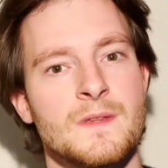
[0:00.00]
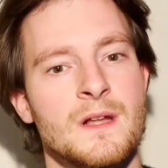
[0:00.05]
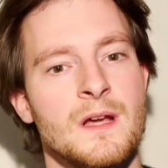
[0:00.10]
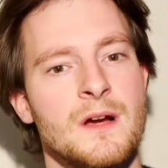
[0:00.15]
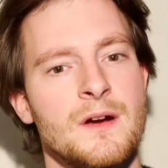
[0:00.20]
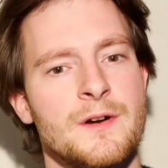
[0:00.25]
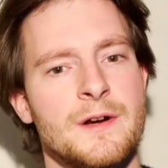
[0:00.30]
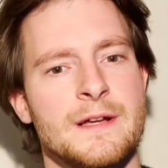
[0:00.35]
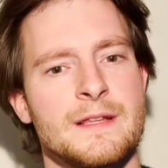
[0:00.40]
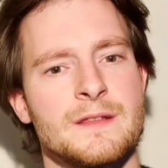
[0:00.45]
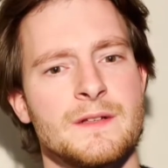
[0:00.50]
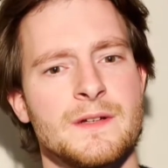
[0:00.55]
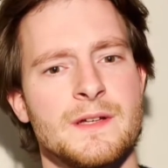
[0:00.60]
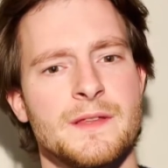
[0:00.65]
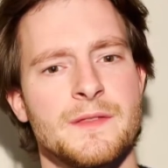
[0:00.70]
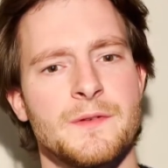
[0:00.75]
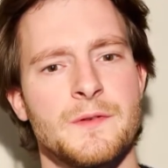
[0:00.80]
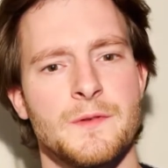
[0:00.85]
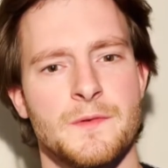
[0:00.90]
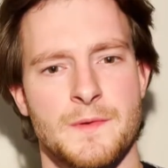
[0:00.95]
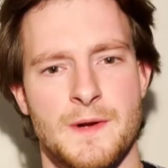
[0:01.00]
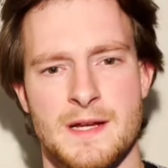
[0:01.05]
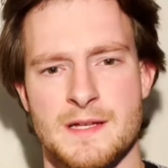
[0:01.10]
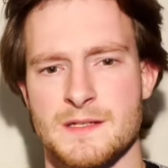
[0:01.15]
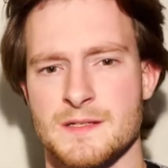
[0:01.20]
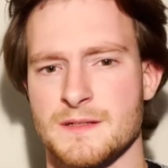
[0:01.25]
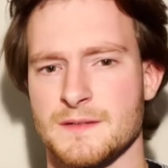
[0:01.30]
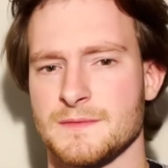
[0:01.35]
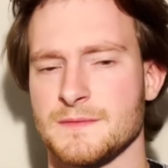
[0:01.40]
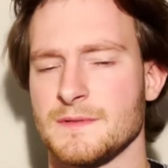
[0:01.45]
All right, looking through the
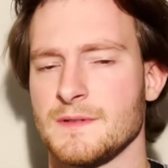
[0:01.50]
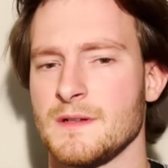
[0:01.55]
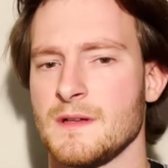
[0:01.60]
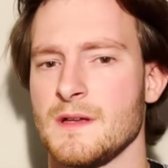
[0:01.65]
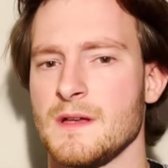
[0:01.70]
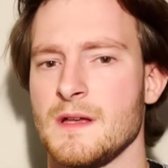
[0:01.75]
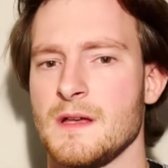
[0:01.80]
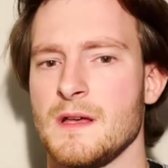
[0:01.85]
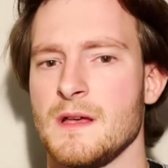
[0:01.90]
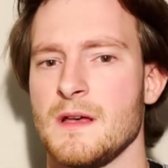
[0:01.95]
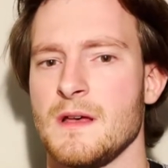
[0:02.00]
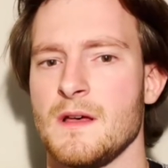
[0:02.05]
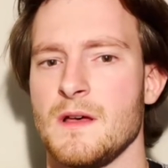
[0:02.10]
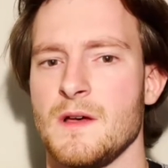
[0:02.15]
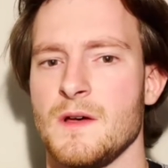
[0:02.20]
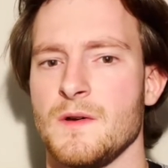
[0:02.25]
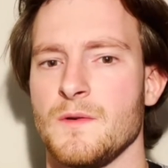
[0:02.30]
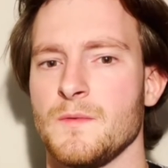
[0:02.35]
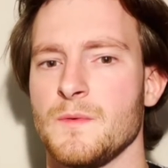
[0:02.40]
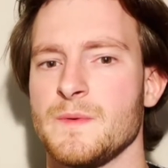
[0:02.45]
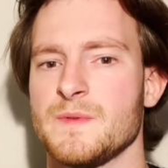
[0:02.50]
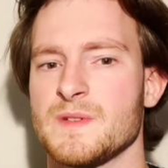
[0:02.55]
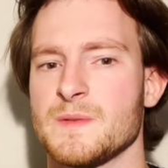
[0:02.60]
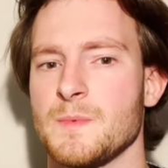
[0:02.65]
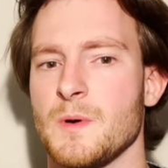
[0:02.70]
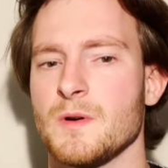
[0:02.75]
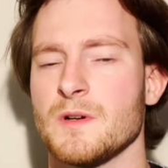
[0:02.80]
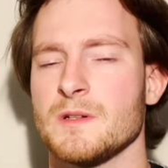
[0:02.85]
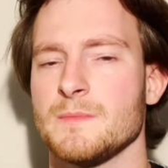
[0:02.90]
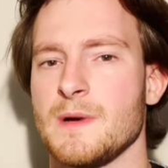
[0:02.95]
rest. We've
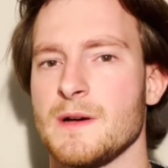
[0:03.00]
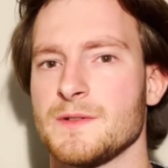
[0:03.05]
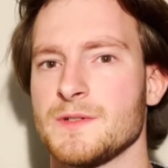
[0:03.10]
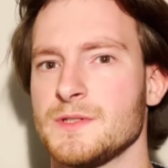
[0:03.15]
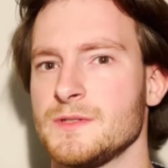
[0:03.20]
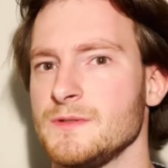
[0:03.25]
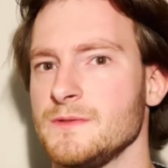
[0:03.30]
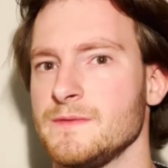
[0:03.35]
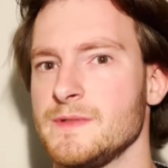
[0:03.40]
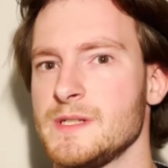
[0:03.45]
spoken about 2 of